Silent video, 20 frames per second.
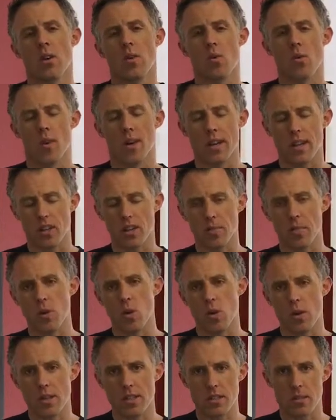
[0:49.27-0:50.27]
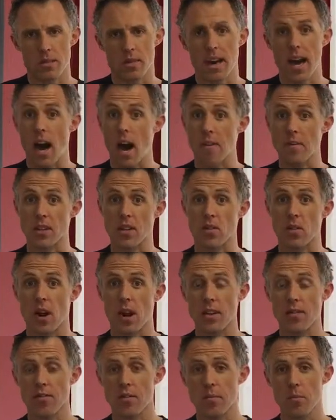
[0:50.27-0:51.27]
We're going to explore some common
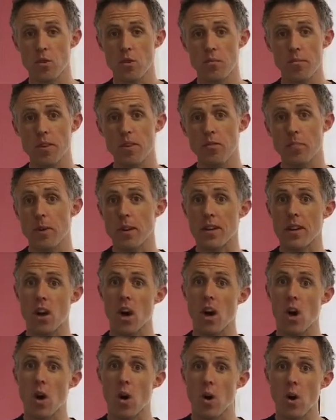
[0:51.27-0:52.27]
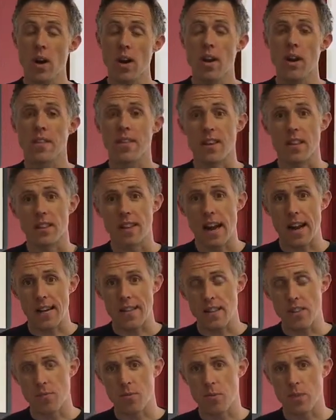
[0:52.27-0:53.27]
CrossFit movements, but know that a lot of
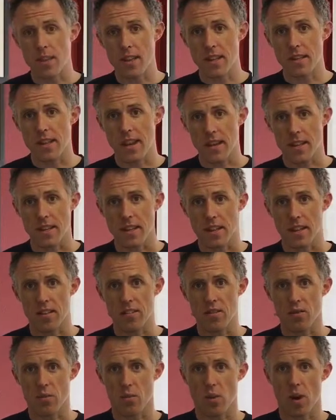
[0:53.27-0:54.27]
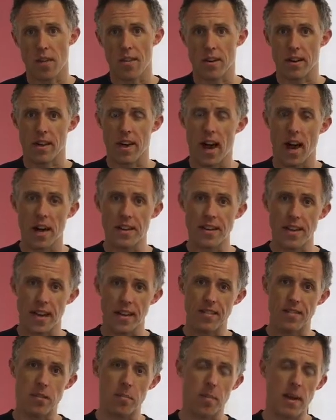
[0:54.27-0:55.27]
these breathing techniques, while they're
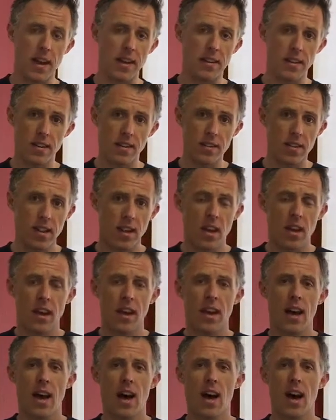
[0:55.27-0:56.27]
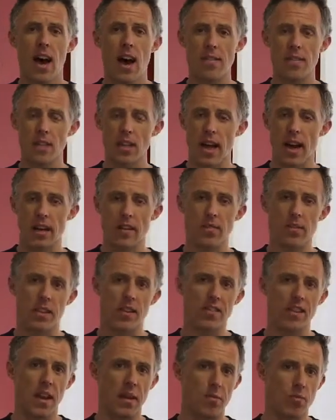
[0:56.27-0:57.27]
context dependent, have a lot of the
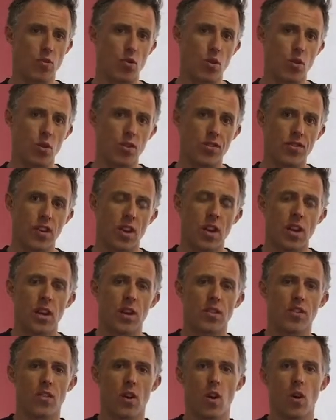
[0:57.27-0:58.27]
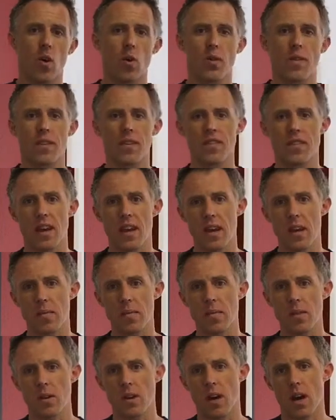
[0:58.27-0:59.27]
same rules. So the
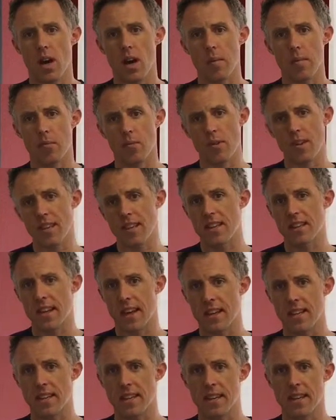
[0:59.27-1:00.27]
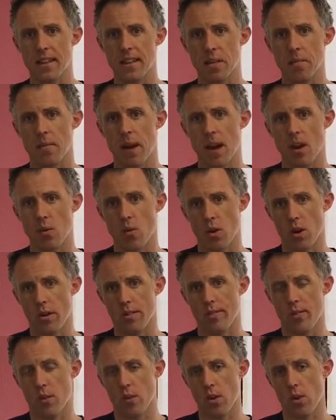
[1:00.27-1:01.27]
same breathing technique that might work
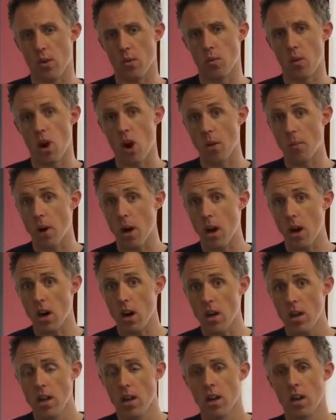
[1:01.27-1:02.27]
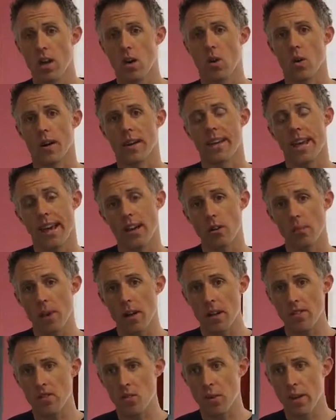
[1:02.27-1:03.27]
for a wall ball or a
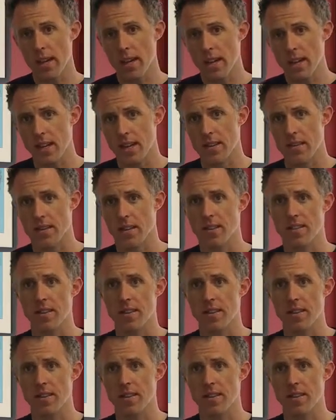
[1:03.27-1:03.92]
kettlebell swing is the